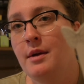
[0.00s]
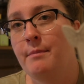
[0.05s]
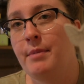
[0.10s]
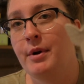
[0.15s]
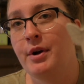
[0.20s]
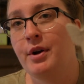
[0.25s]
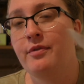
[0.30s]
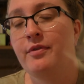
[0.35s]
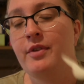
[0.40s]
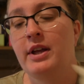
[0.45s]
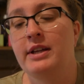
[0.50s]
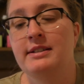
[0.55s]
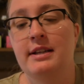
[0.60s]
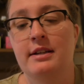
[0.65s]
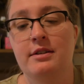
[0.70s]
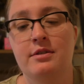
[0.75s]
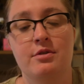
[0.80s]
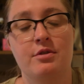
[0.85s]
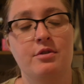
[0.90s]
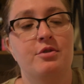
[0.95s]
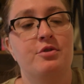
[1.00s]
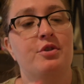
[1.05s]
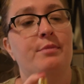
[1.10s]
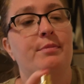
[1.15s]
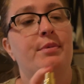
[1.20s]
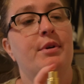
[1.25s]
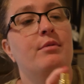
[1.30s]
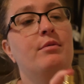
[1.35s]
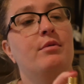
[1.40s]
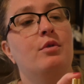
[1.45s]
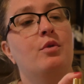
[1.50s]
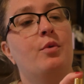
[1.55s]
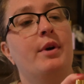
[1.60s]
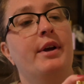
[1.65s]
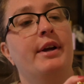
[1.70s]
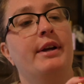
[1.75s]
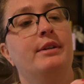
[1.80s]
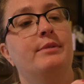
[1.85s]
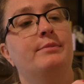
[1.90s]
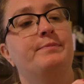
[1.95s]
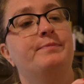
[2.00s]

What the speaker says: butterfly tester strip here real quick.